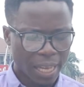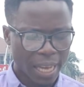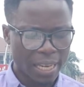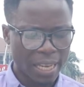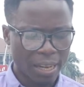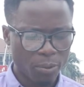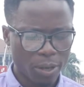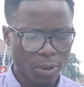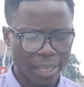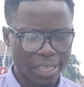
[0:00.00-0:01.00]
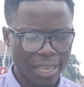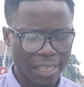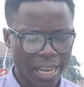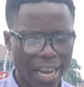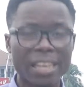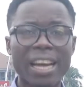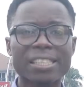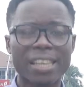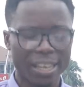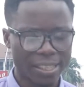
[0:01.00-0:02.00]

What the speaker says: and we quickly take the headlines here.